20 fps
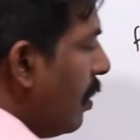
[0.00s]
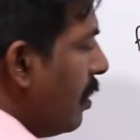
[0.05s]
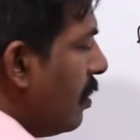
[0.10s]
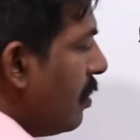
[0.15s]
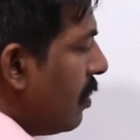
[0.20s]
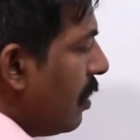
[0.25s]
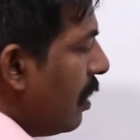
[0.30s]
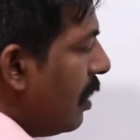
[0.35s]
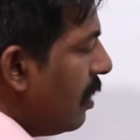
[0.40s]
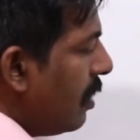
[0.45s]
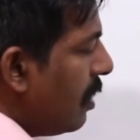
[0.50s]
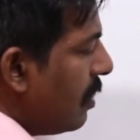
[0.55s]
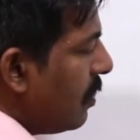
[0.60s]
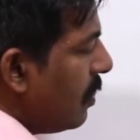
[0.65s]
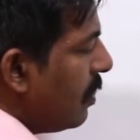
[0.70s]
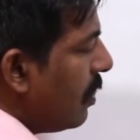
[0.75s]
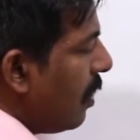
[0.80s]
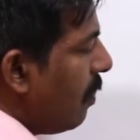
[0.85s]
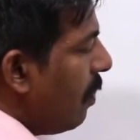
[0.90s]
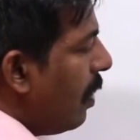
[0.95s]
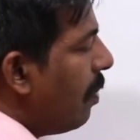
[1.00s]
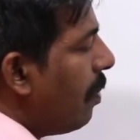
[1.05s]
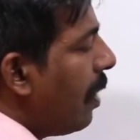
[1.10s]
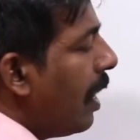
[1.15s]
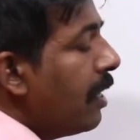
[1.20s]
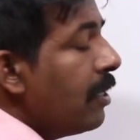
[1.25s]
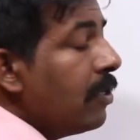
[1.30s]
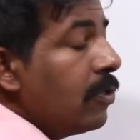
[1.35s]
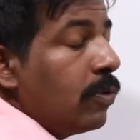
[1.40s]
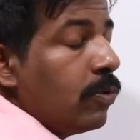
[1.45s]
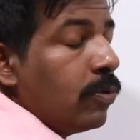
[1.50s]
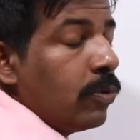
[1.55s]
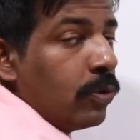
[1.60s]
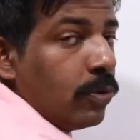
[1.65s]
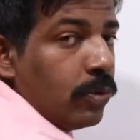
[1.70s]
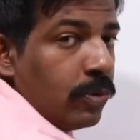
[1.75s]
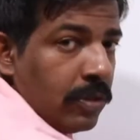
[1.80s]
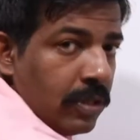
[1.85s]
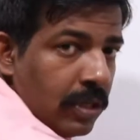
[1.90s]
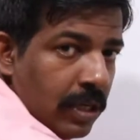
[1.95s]
means in this interval minus 2
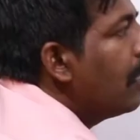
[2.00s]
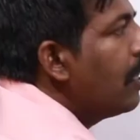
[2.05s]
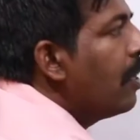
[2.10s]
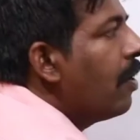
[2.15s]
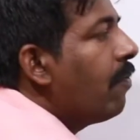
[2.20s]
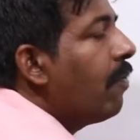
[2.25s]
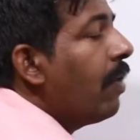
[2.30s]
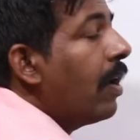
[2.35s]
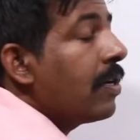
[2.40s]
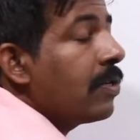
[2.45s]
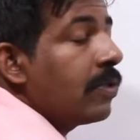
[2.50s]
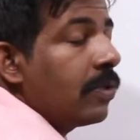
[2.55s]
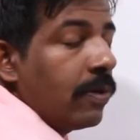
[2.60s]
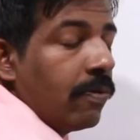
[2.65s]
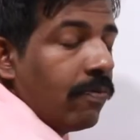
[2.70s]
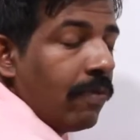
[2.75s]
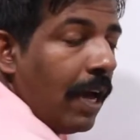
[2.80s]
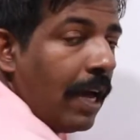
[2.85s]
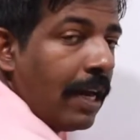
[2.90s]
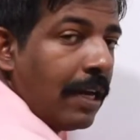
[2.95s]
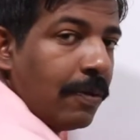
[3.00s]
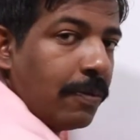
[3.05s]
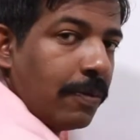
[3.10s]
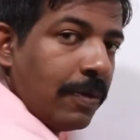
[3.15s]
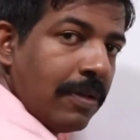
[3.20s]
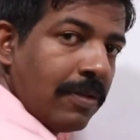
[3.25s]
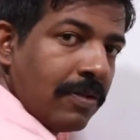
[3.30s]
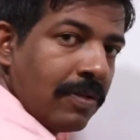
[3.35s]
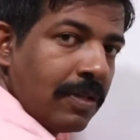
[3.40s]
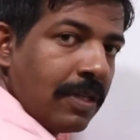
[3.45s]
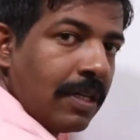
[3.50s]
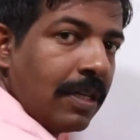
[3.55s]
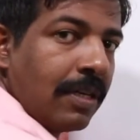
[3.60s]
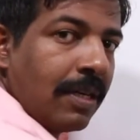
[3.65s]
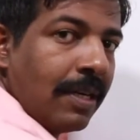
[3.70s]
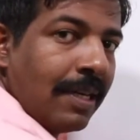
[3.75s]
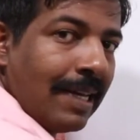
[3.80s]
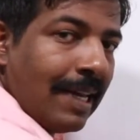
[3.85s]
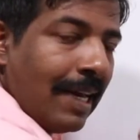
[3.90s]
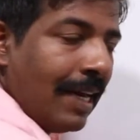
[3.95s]
to 3, function value is
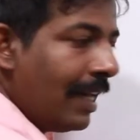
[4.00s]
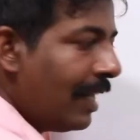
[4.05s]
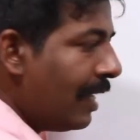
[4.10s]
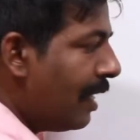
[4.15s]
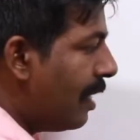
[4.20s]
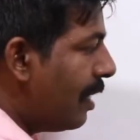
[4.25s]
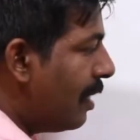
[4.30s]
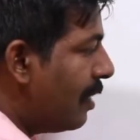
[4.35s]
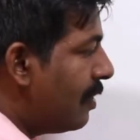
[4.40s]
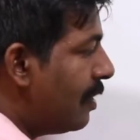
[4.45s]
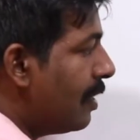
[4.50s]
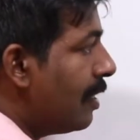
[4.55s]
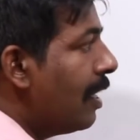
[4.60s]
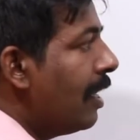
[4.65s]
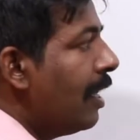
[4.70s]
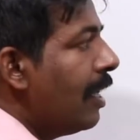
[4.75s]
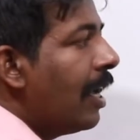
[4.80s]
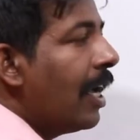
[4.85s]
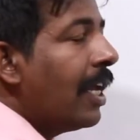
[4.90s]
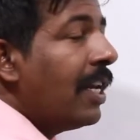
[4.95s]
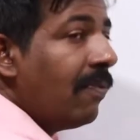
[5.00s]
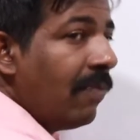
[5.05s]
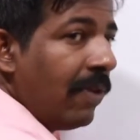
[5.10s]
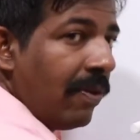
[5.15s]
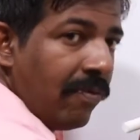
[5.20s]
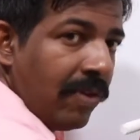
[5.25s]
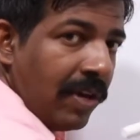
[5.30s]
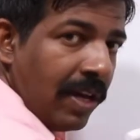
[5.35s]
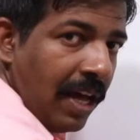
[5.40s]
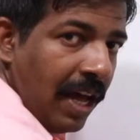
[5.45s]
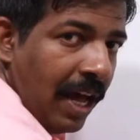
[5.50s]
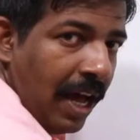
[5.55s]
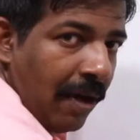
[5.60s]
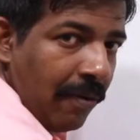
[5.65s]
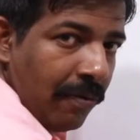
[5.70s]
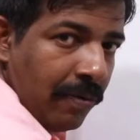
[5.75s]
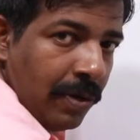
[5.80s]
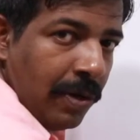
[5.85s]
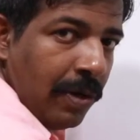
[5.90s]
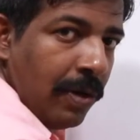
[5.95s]
strictly decreasing. Anyway, we
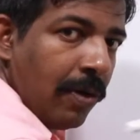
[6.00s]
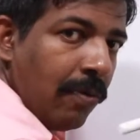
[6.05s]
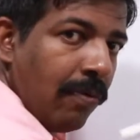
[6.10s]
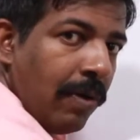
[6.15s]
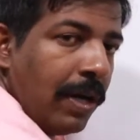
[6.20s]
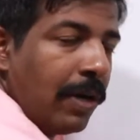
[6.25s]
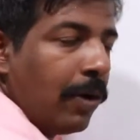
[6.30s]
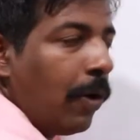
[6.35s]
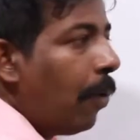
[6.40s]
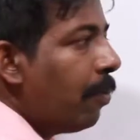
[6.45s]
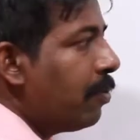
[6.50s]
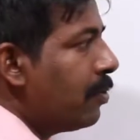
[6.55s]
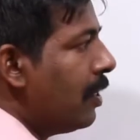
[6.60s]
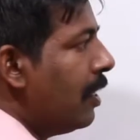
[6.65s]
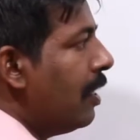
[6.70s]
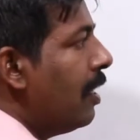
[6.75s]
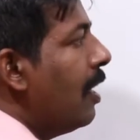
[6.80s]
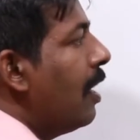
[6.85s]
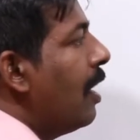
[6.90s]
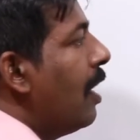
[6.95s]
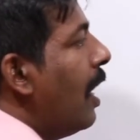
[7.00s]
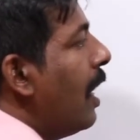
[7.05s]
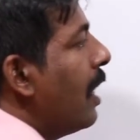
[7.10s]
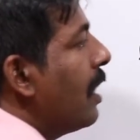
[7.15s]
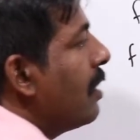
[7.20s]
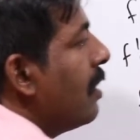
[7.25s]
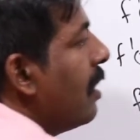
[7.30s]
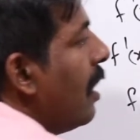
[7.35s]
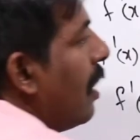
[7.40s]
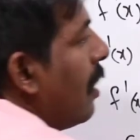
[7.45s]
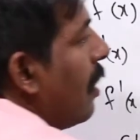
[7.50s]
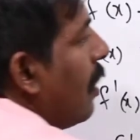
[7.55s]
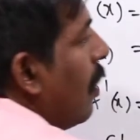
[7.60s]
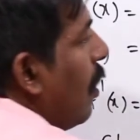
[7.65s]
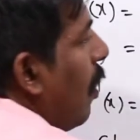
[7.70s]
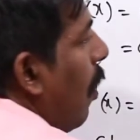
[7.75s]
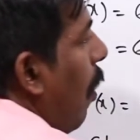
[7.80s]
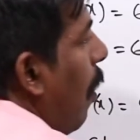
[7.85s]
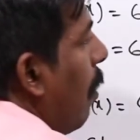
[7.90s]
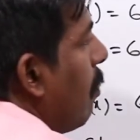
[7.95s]
have one option like
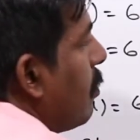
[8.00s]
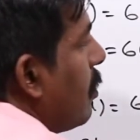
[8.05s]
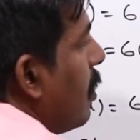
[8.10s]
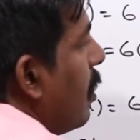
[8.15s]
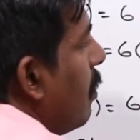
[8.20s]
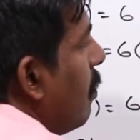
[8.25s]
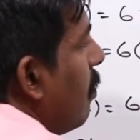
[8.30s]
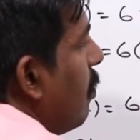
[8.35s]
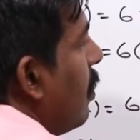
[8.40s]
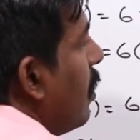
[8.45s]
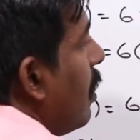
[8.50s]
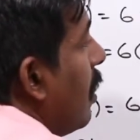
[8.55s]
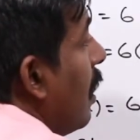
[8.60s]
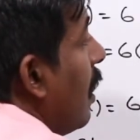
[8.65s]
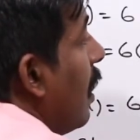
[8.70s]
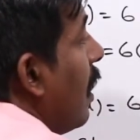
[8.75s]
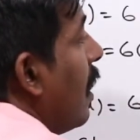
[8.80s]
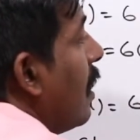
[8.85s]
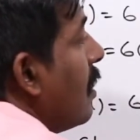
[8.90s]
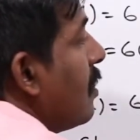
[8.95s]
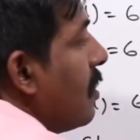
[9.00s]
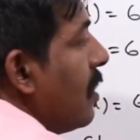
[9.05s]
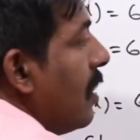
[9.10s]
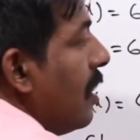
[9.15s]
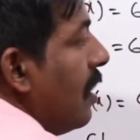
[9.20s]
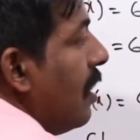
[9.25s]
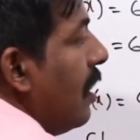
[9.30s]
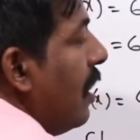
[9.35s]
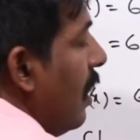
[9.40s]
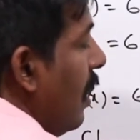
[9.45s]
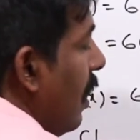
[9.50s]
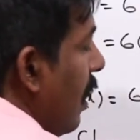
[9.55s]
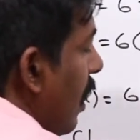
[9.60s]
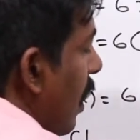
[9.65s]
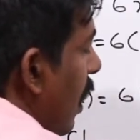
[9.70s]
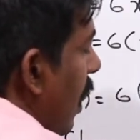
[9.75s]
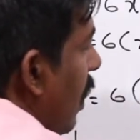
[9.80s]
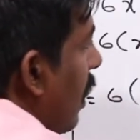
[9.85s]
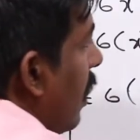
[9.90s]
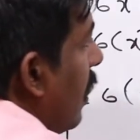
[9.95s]
that, option B, strictly
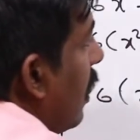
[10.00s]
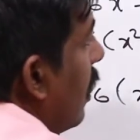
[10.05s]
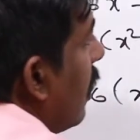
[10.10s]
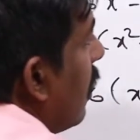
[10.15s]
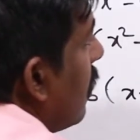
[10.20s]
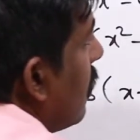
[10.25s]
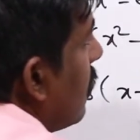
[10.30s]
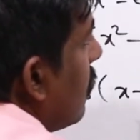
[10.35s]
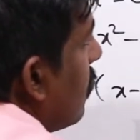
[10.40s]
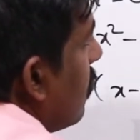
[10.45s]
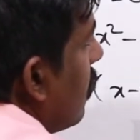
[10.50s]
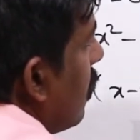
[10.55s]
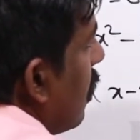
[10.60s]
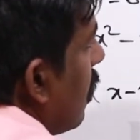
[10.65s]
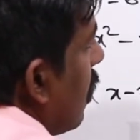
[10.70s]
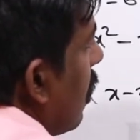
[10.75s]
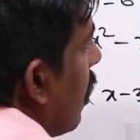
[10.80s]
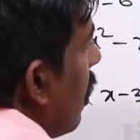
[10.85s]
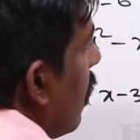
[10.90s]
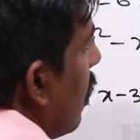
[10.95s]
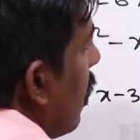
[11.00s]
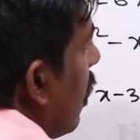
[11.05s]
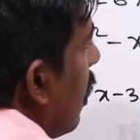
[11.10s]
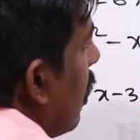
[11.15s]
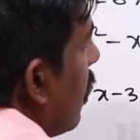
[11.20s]
decreasing in the